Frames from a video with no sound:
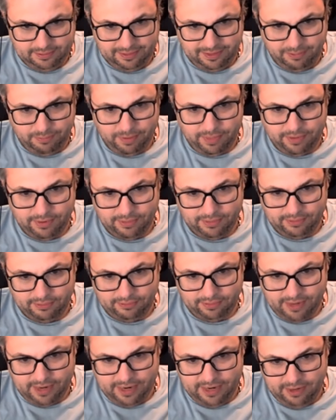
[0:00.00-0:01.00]
whether
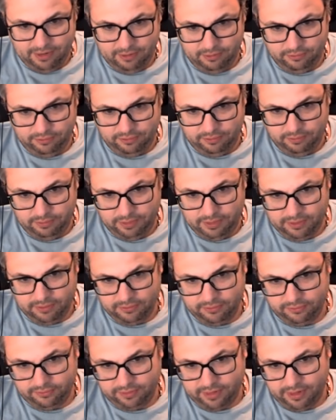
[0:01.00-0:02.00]
this line goes into
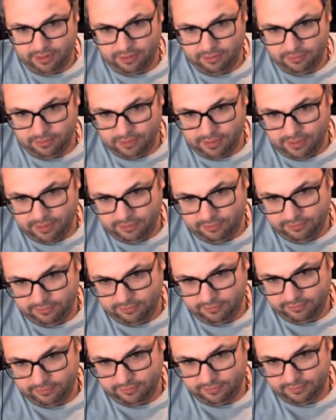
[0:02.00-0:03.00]
another cell or
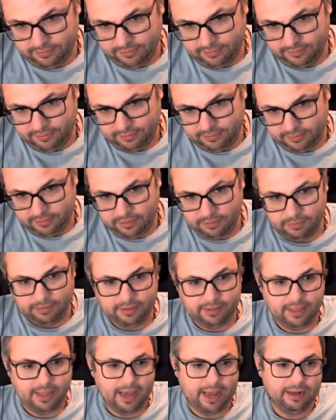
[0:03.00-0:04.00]
not. Go
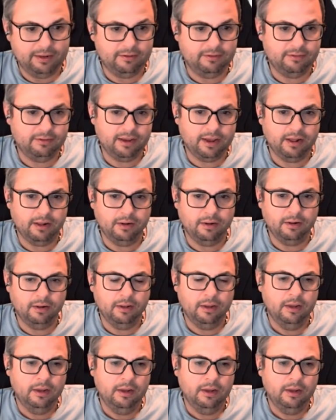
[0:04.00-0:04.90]
into that cell.